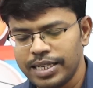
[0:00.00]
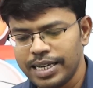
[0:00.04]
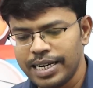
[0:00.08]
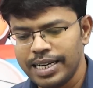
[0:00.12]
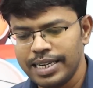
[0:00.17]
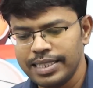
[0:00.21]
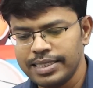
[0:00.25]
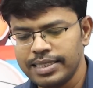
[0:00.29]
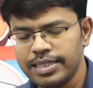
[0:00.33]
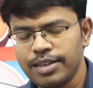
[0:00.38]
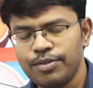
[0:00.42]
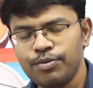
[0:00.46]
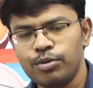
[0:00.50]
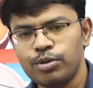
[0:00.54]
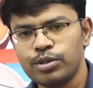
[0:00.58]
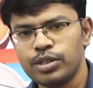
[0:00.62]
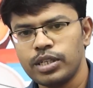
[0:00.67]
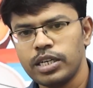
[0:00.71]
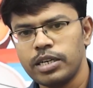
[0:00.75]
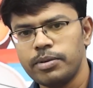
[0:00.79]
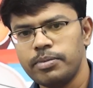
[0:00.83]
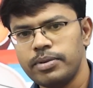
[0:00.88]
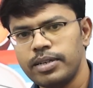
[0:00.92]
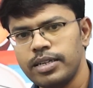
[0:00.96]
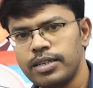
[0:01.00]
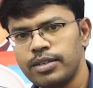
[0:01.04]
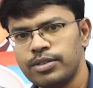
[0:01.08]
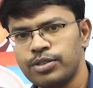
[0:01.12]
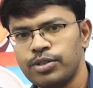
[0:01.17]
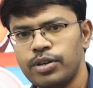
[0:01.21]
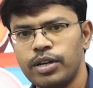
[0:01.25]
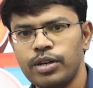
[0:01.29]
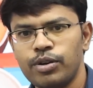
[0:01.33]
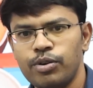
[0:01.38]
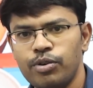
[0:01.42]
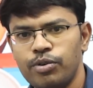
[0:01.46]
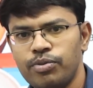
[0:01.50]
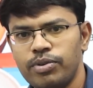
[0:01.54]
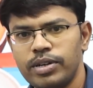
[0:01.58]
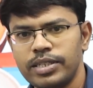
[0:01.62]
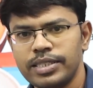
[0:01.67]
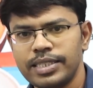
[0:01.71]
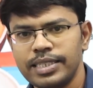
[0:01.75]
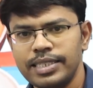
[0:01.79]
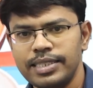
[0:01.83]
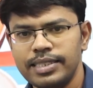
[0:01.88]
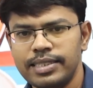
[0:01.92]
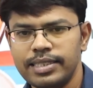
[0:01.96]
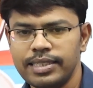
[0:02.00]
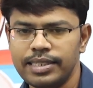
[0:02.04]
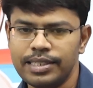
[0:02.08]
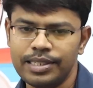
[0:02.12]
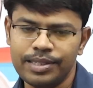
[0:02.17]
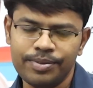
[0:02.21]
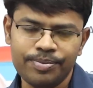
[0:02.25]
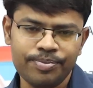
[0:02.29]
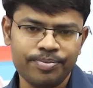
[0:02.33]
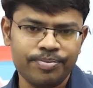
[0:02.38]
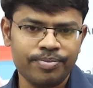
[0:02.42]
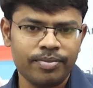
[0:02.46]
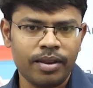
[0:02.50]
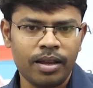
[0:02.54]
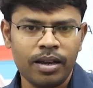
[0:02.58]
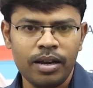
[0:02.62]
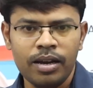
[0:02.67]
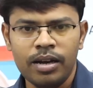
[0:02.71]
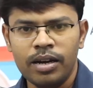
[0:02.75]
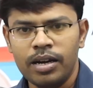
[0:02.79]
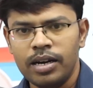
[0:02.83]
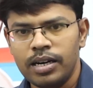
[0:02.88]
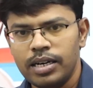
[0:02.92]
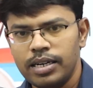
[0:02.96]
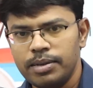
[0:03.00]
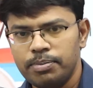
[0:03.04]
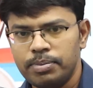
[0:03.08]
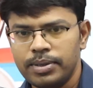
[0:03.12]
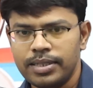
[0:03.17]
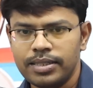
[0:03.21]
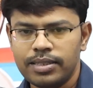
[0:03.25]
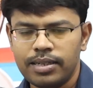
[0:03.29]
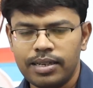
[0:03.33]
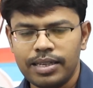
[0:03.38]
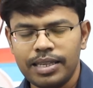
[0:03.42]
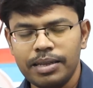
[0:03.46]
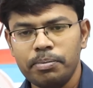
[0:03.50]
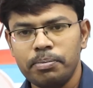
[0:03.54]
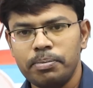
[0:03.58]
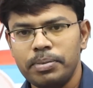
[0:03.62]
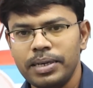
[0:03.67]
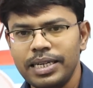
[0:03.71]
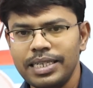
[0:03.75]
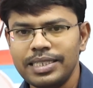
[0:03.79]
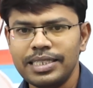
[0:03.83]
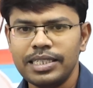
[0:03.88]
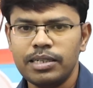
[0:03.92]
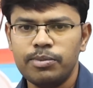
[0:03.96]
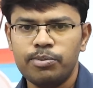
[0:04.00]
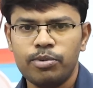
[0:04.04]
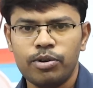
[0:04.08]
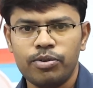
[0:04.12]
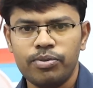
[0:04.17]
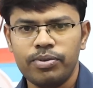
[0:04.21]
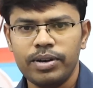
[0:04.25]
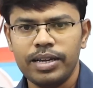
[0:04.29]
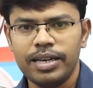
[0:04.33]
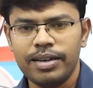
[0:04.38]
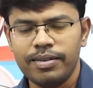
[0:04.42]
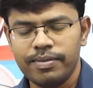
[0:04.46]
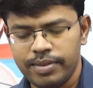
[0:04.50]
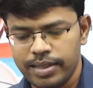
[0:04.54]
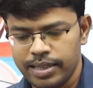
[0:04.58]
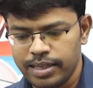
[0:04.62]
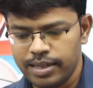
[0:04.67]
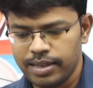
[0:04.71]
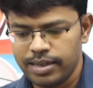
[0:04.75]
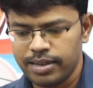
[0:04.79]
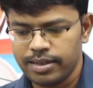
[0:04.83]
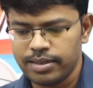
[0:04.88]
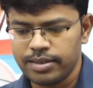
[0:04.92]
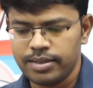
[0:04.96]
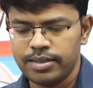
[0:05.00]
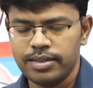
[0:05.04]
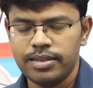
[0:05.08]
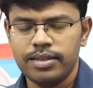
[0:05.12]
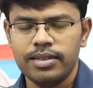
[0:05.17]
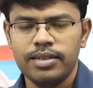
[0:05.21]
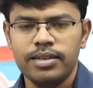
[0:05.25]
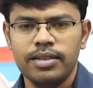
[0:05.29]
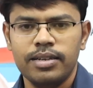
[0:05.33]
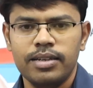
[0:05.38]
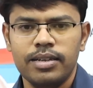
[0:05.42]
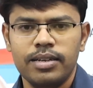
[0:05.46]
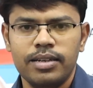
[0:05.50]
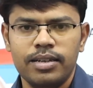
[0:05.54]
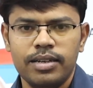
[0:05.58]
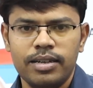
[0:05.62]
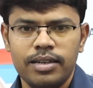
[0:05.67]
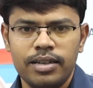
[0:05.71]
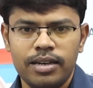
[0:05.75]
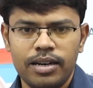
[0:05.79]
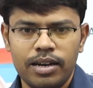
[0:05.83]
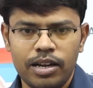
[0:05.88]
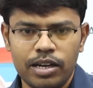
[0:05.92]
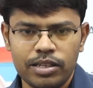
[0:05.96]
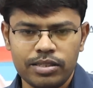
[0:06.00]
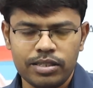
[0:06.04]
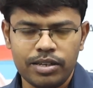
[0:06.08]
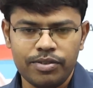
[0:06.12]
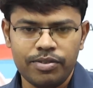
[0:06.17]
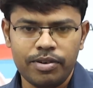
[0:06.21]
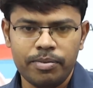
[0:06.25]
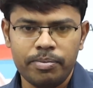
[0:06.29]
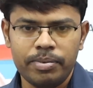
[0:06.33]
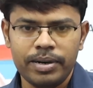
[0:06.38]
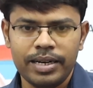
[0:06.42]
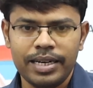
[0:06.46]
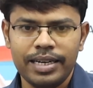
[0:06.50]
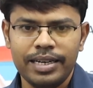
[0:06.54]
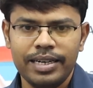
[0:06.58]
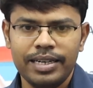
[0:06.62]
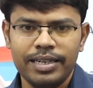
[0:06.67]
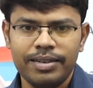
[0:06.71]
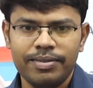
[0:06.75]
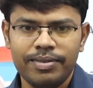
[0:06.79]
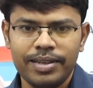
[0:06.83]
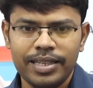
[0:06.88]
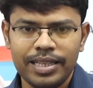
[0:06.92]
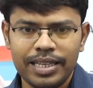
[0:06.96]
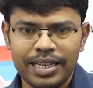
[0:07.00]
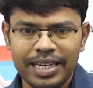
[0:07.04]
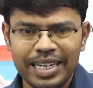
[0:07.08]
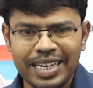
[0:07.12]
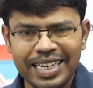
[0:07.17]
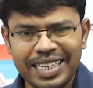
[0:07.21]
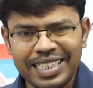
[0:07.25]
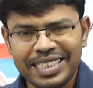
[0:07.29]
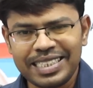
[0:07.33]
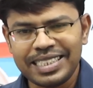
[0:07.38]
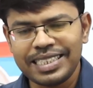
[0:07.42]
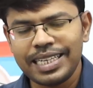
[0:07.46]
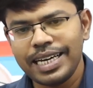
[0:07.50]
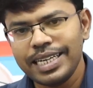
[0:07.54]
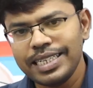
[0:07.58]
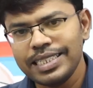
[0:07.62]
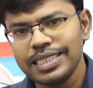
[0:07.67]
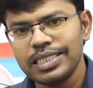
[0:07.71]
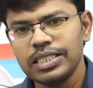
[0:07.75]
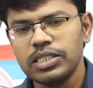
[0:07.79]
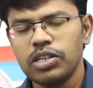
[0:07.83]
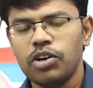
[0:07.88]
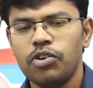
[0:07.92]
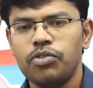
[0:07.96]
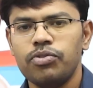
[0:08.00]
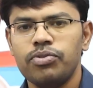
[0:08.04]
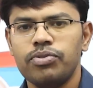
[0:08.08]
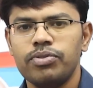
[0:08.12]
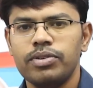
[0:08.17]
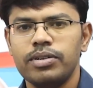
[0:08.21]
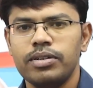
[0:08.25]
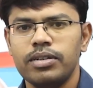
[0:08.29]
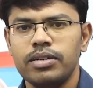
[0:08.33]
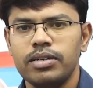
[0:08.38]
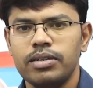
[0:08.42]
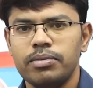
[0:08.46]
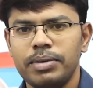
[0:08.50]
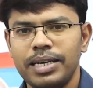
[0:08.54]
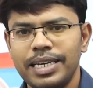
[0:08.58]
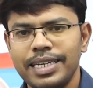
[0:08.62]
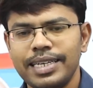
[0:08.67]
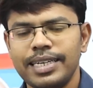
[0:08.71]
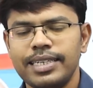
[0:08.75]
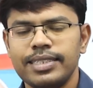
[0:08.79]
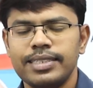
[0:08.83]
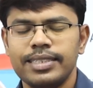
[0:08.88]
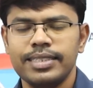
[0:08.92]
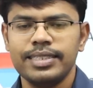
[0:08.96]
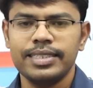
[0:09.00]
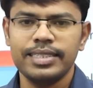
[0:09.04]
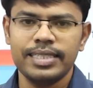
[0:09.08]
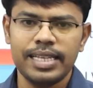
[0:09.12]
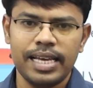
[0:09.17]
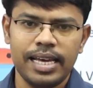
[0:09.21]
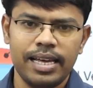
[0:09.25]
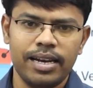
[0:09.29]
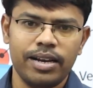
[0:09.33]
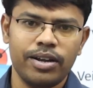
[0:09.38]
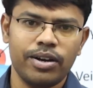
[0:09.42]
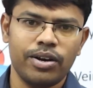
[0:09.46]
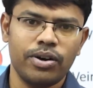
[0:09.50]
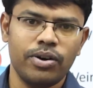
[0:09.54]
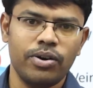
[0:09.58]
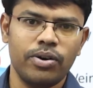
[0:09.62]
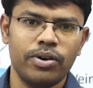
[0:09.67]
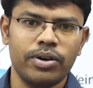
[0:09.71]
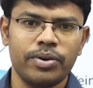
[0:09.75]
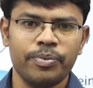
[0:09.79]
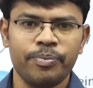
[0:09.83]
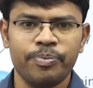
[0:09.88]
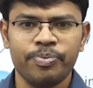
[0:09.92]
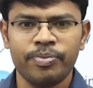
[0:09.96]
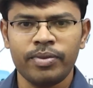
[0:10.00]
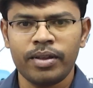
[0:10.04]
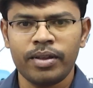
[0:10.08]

sir, less than 4 cm should I go for CECT? Depends on the patient profile, whether loss of appetite, whether any signs of malignancy is there or not.